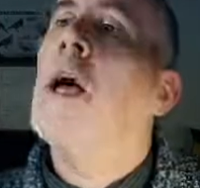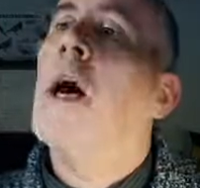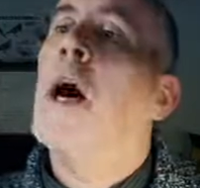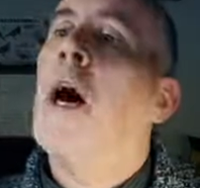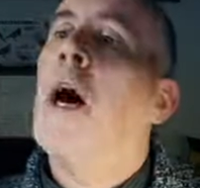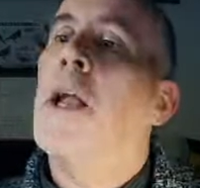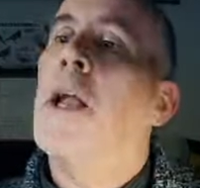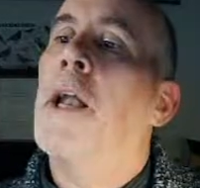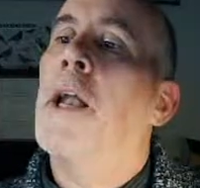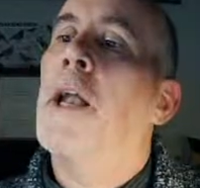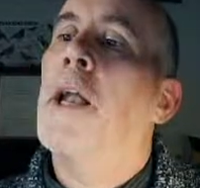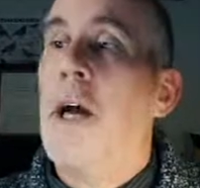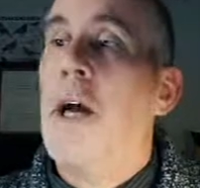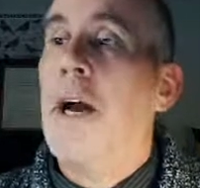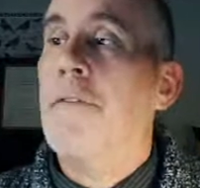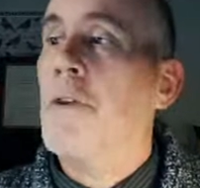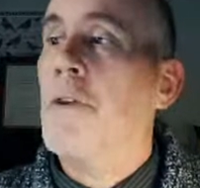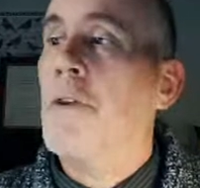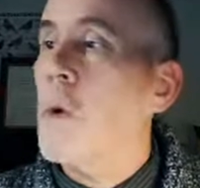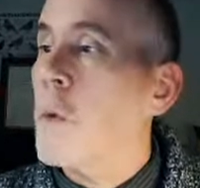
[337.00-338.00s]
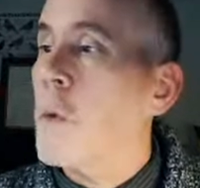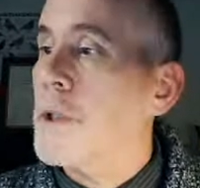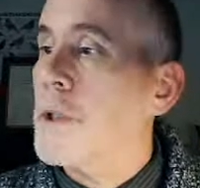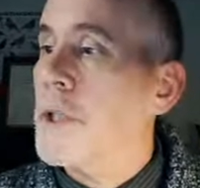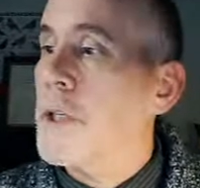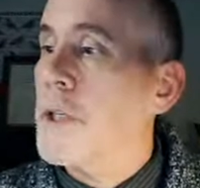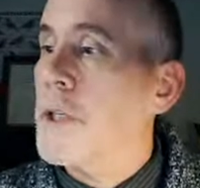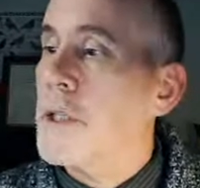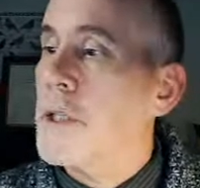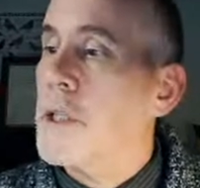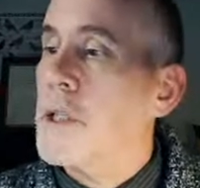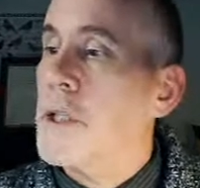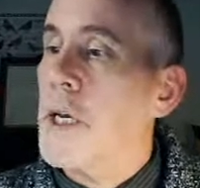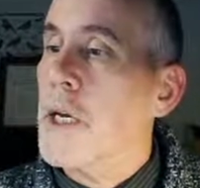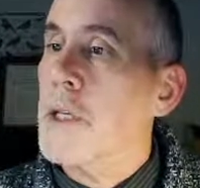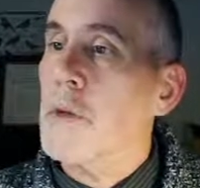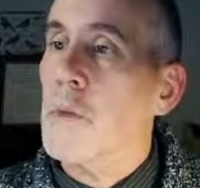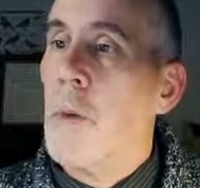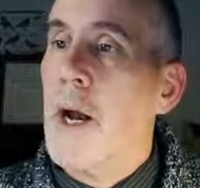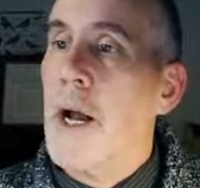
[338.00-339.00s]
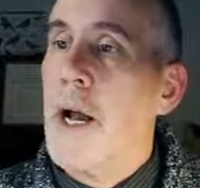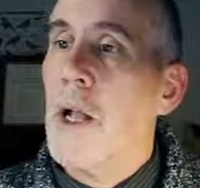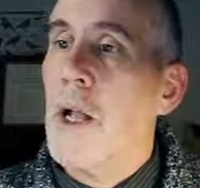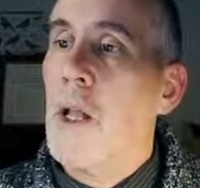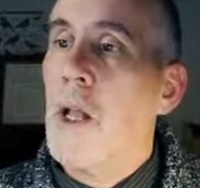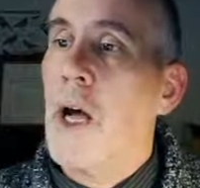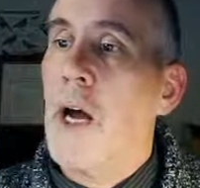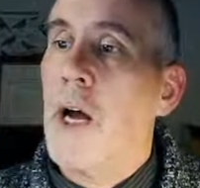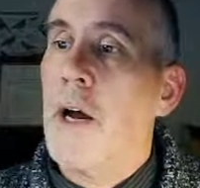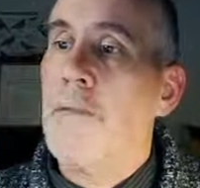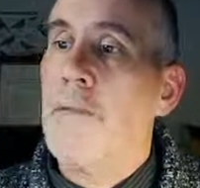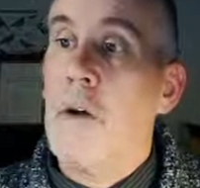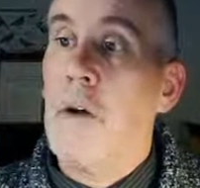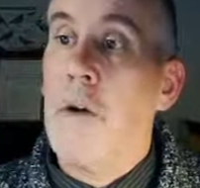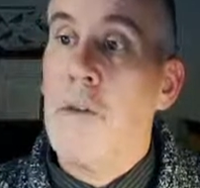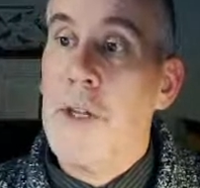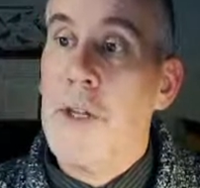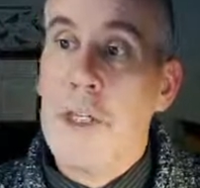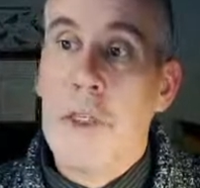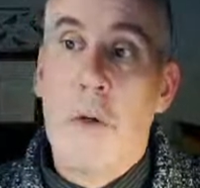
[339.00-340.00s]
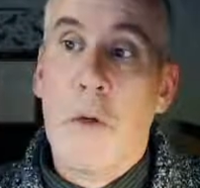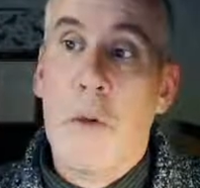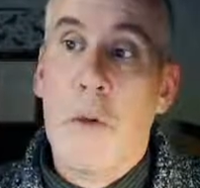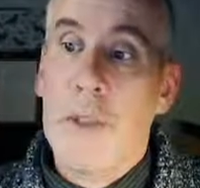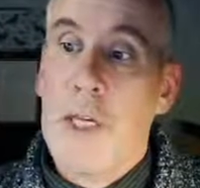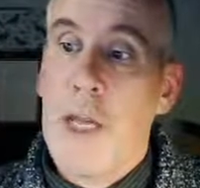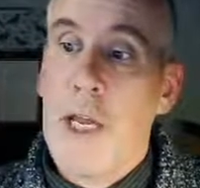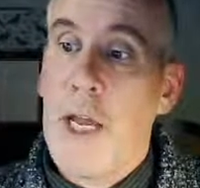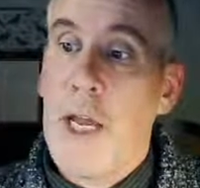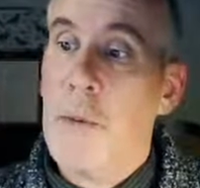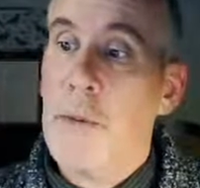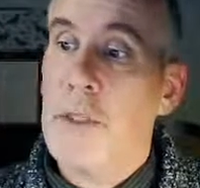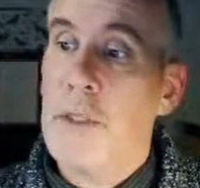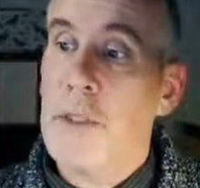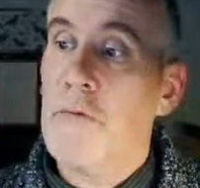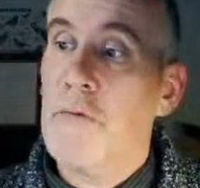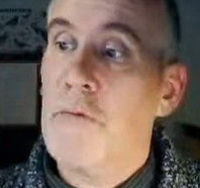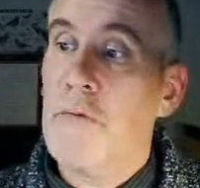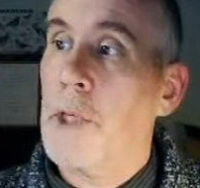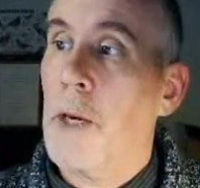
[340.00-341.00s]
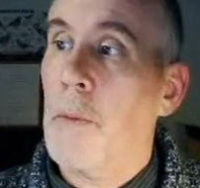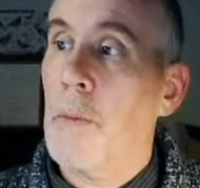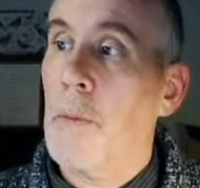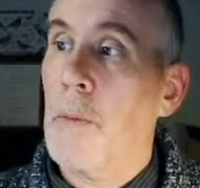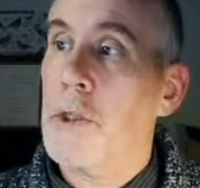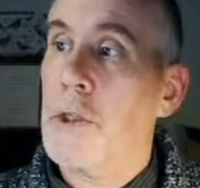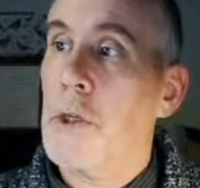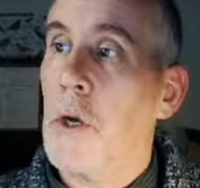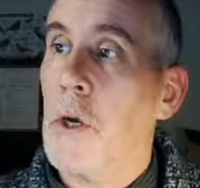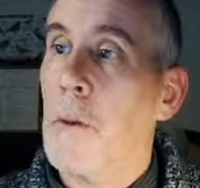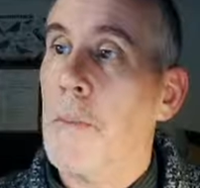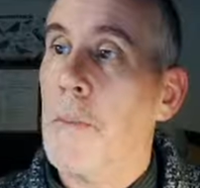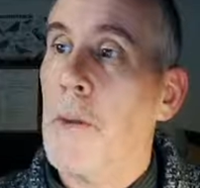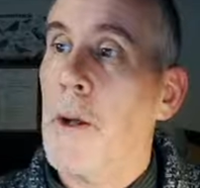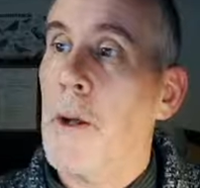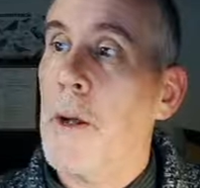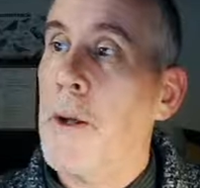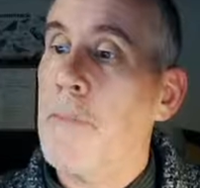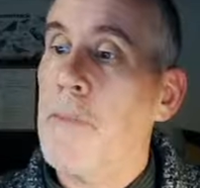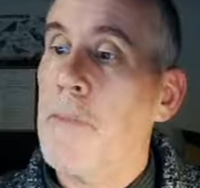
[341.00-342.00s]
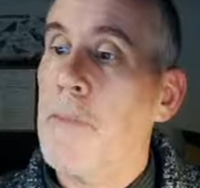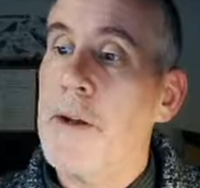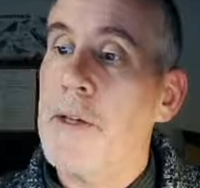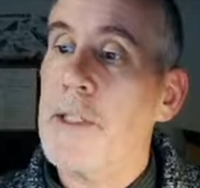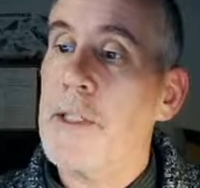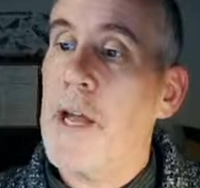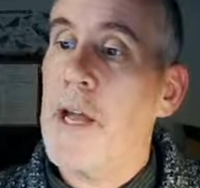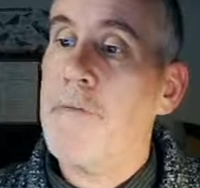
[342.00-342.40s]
I also have courses as well. I've got this course here, which is a real-time workshop. Uh, there's a